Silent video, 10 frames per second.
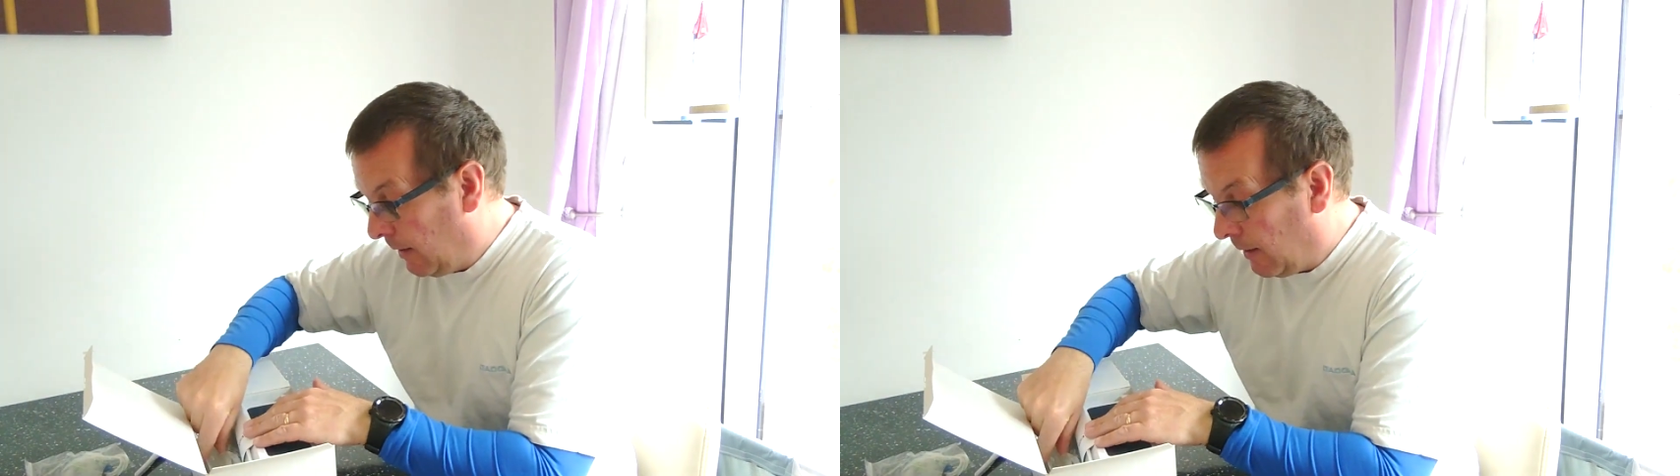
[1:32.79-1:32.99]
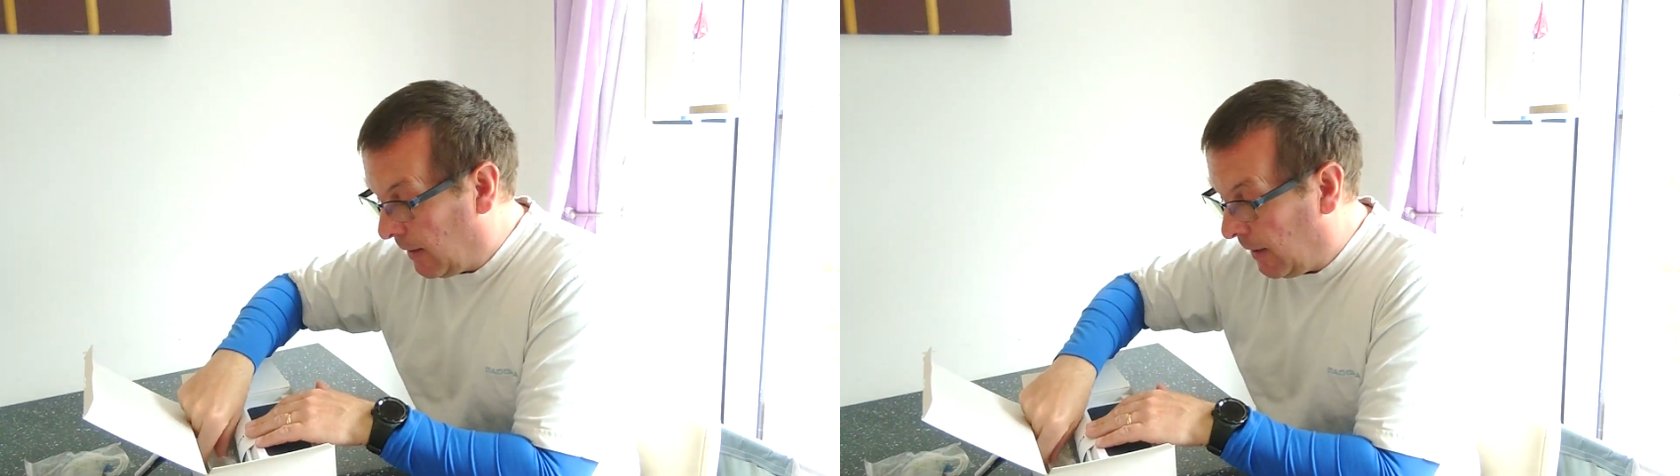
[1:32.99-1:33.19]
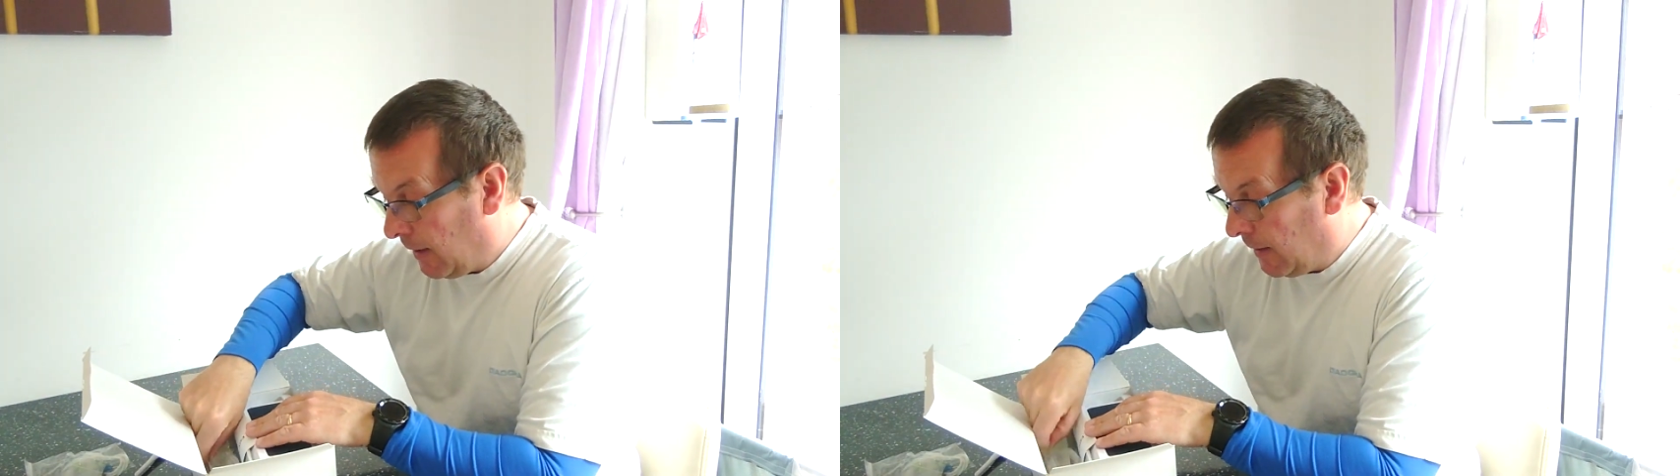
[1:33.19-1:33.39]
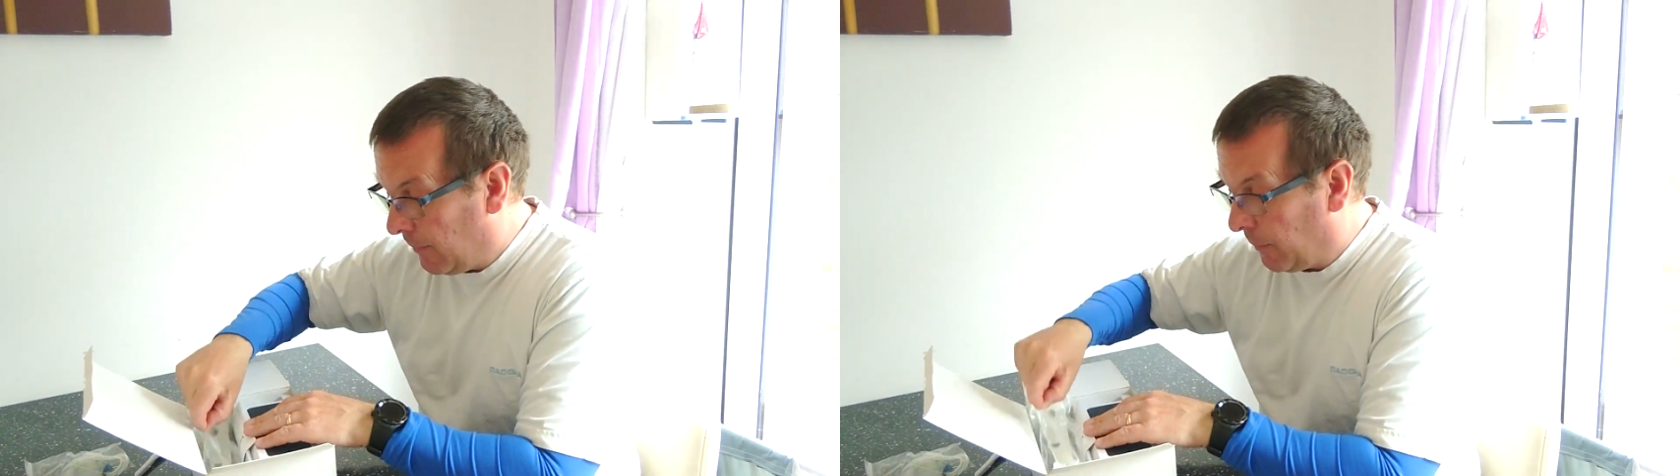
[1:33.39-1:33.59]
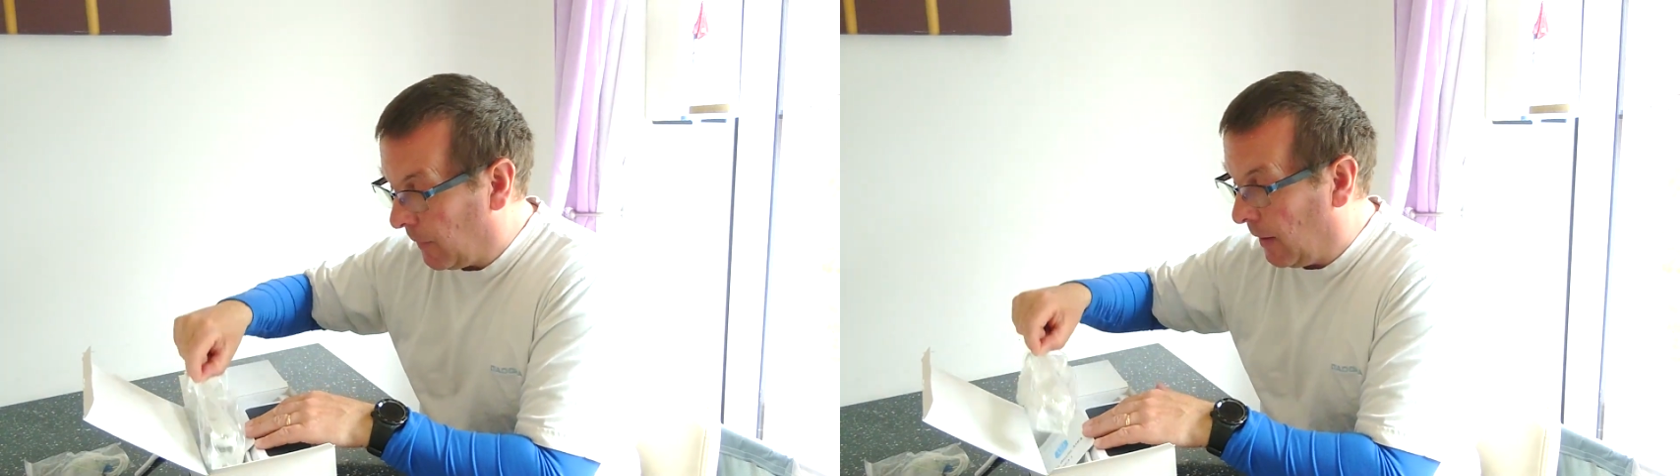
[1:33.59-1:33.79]
Okay,
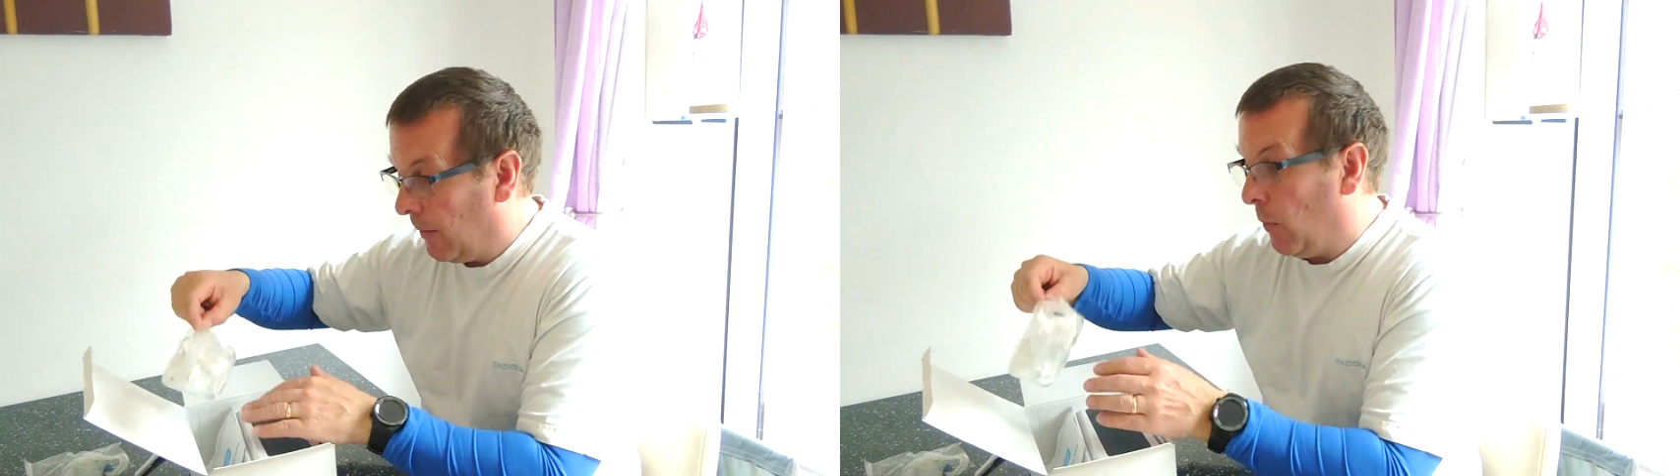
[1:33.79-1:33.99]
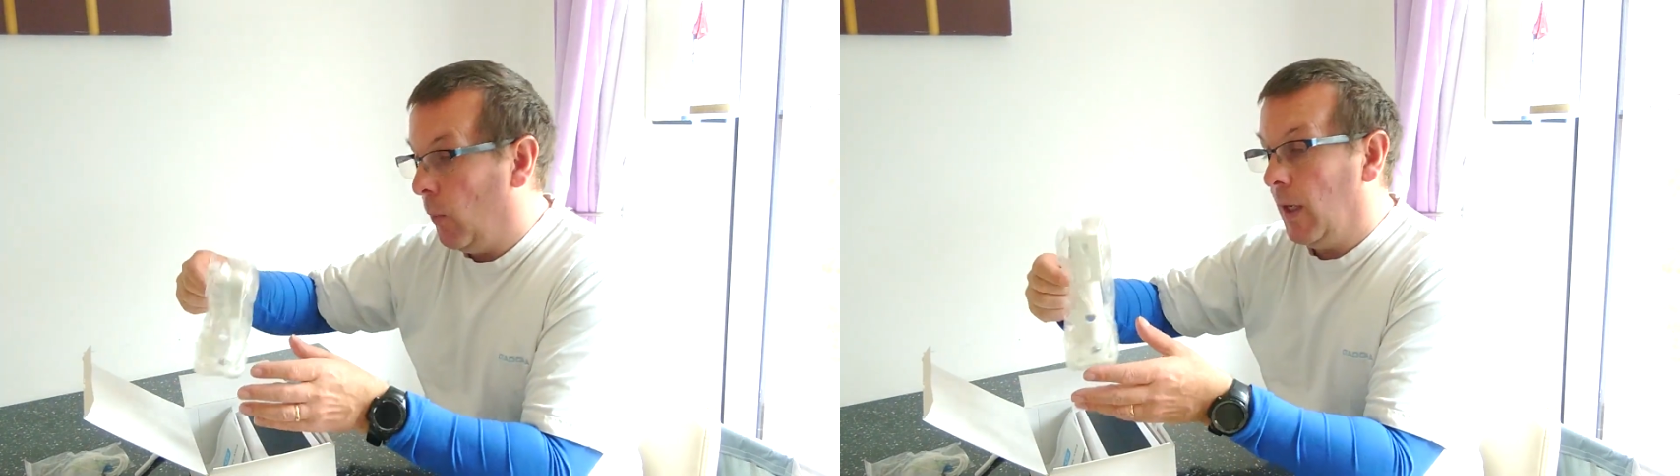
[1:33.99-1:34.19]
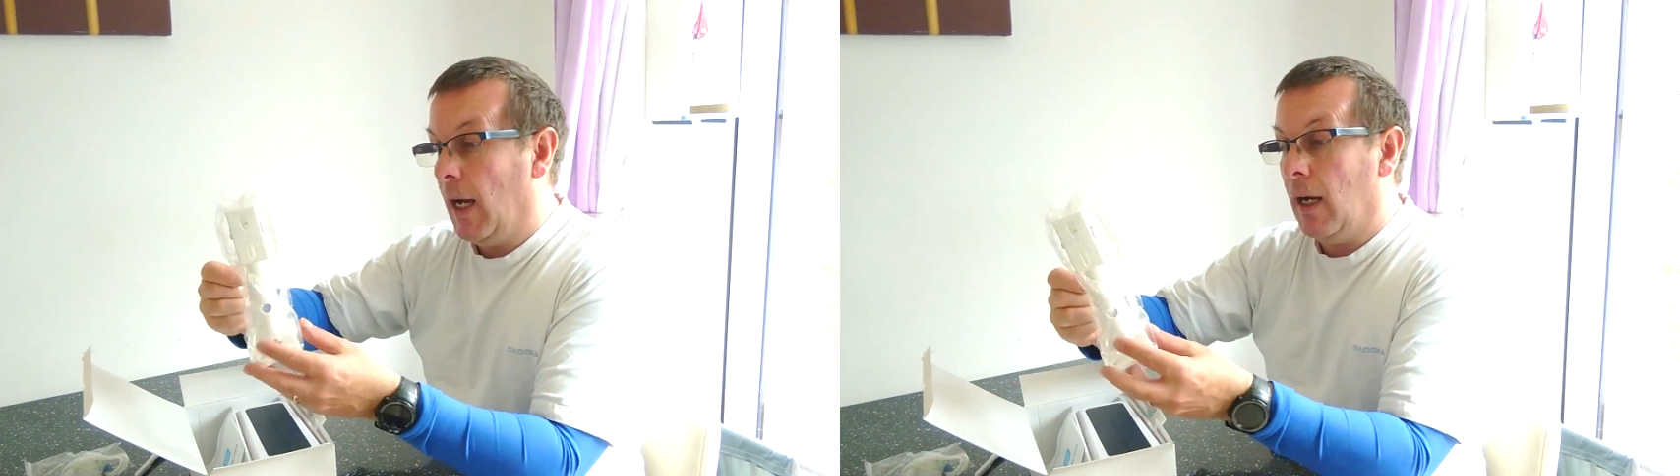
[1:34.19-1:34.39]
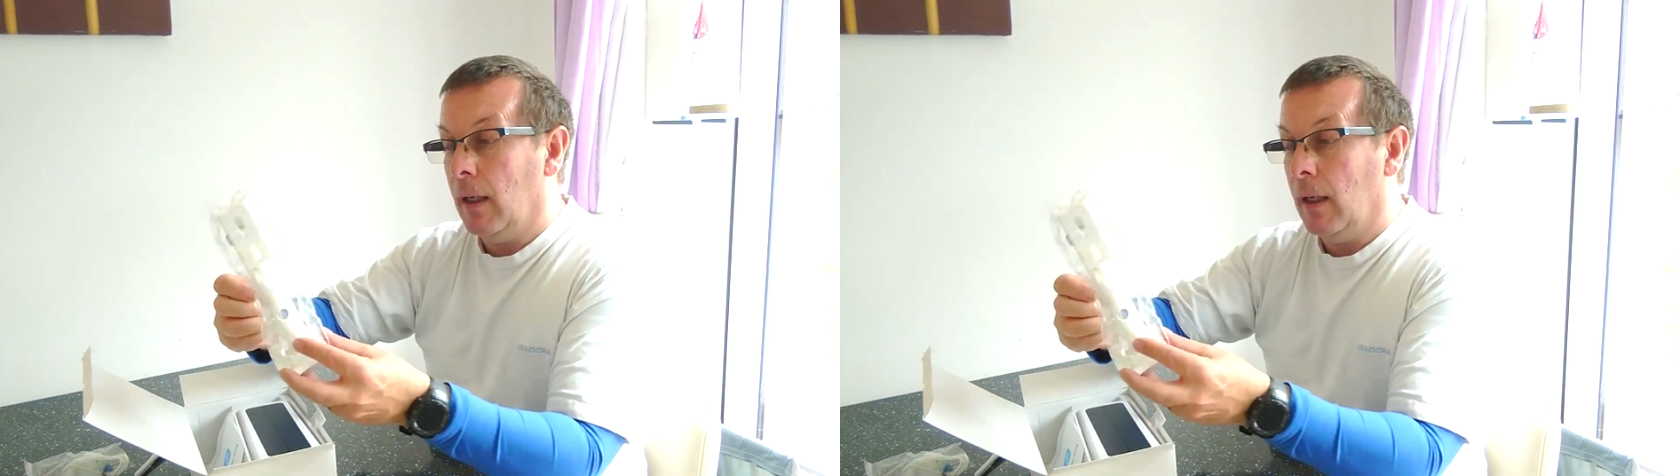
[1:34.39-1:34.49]
we